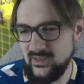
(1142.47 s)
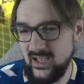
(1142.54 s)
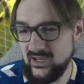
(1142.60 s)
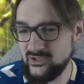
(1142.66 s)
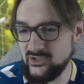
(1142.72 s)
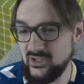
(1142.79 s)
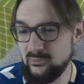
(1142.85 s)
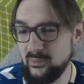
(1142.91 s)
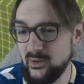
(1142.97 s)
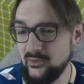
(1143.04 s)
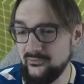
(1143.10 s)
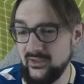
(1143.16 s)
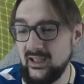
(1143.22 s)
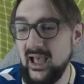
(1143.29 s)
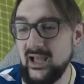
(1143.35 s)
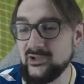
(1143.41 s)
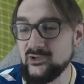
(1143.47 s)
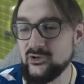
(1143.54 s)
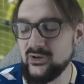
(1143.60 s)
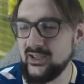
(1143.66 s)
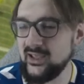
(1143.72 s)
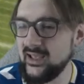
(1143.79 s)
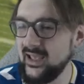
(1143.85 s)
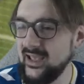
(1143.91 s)
actually, a perfect
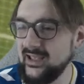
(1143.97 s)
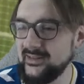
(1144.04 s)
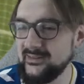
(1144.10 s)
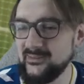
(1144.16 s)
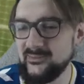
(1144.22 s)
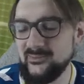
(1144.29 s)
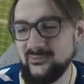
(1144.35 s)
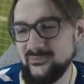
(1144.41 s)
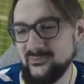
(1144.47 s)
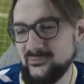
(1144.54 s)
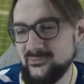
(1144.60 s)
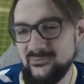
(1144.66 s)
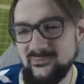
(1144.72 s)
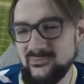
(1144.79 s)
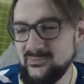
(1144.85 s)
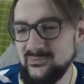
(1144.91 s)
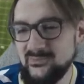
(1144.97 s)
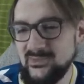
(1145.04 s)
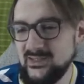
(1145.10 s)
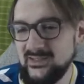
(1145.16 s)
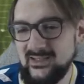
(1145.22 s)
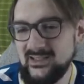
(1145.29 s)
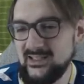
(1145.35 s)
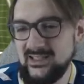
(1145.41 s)
hat-trick. And
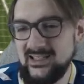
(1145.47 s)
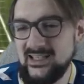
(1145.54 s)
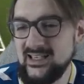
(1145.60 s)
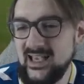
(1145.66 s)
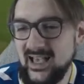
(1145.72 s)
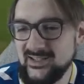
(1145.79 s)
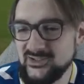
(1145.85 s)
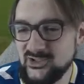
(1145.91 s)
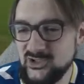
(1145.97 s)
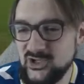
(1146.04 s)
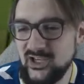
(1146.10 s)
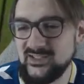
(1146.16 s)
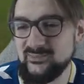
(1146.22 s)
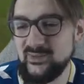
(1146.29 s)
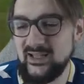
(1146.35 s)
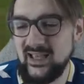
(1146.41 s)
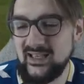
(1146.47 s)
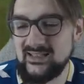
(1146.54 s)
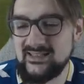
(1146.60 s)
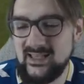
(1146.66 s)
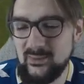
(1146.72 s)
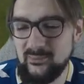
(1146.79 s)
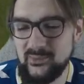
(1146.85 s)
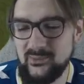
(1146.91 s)
he has just been
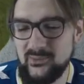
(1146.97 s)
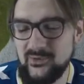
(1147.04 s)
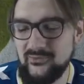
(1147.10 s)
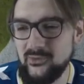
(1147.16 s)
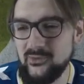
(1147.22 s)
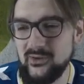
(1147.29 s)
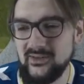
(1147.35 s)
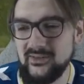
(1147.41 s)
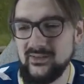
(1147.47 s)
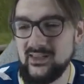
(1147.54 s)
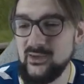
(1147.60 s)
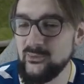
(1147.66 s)
exemplary for us. He